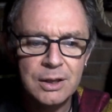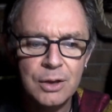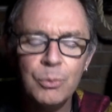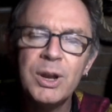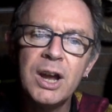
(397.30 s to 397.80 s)

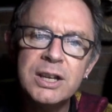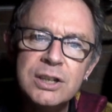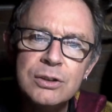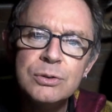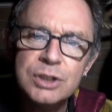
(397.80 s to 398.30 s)
When I
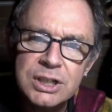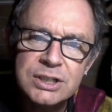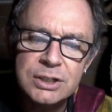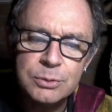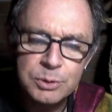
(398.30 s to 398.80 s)
knew
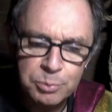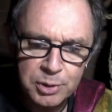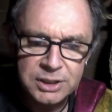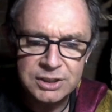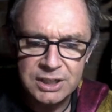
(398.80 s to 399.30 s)
Jesus was
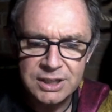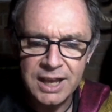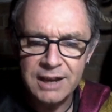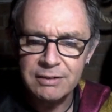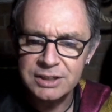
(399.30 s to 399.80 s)
preaching
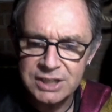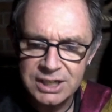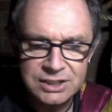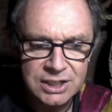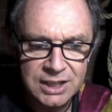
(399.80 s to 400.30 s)
there and
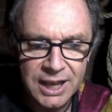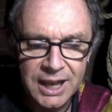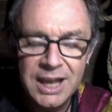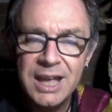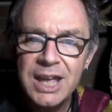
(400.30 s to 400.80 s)
teaching
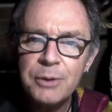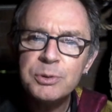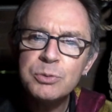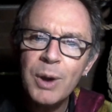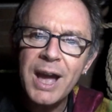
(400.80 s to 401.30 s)
there, it
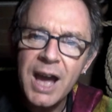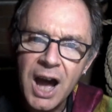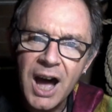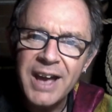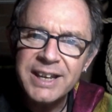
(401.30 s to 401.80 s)
was where
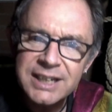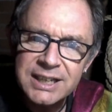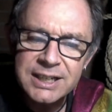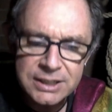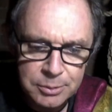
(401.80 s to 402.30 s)
I
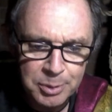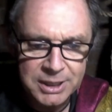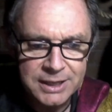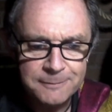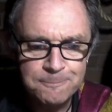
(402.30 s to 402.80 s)
needed to
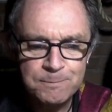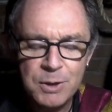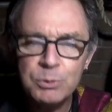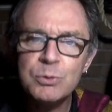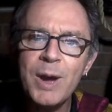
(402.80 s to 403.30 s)
be.
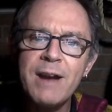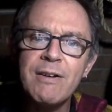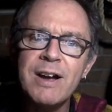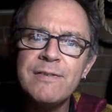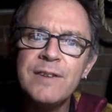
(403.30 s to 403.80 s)
It was where
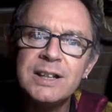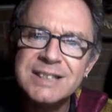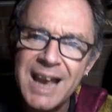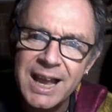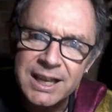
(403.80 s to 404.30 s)
I felt
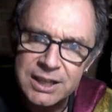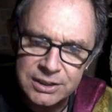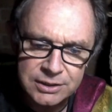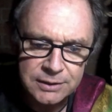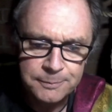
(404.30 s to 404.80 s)

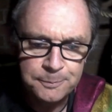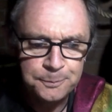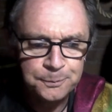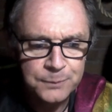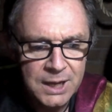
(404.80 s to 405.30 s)
anchored.
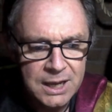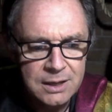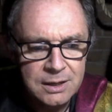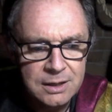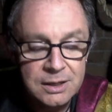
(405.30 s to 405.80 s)

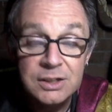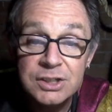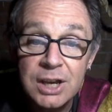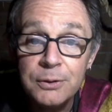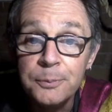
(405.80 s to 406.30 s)

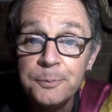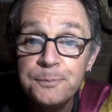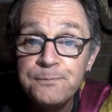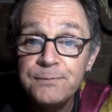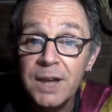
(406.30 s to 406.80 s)
So,
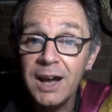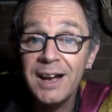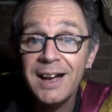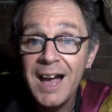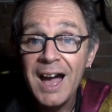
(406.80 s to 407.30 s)

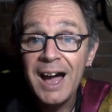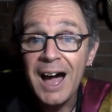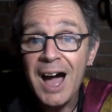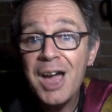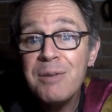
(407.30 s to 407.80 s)

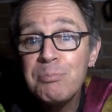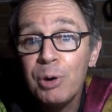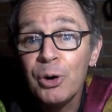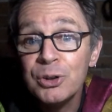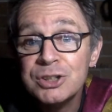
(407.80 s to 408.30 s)
I
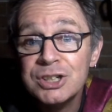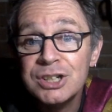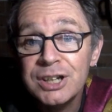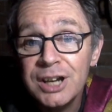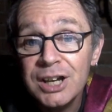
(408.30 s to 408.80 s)
bought
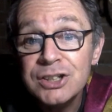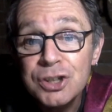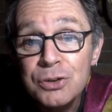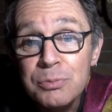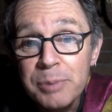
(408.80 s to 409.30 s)
a
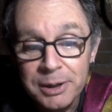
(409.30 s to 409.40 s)
tomb.